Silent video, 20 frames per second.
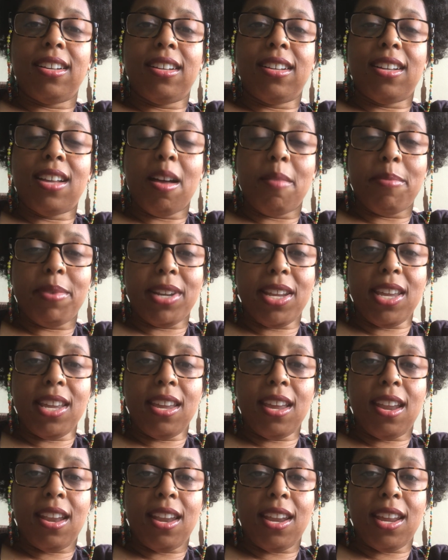
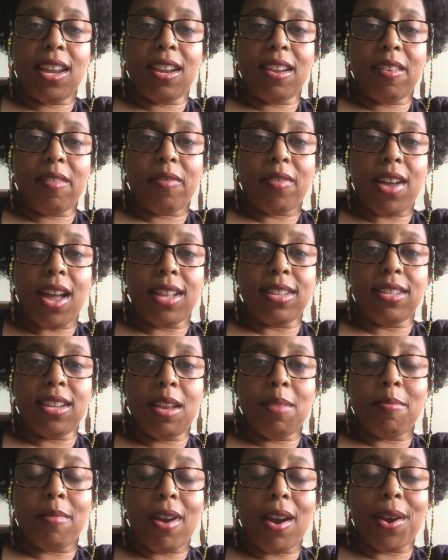company in need of
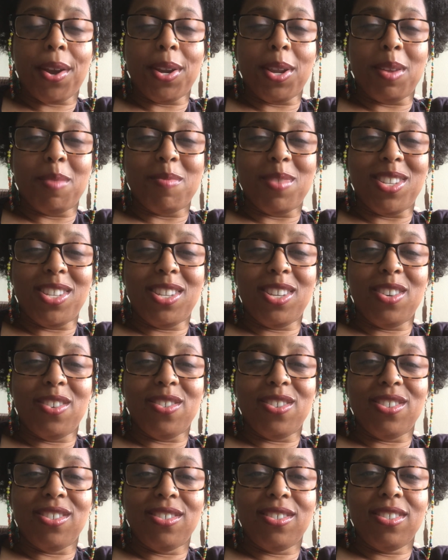content marketing
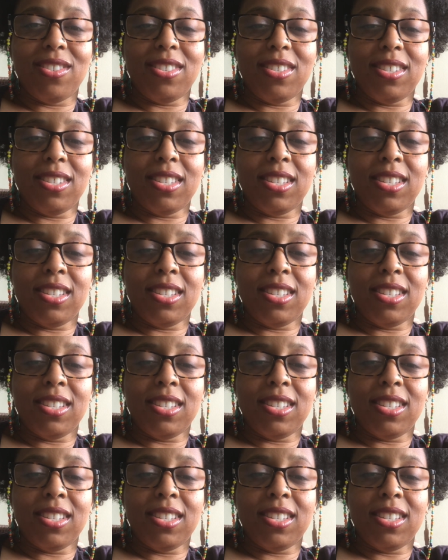materials,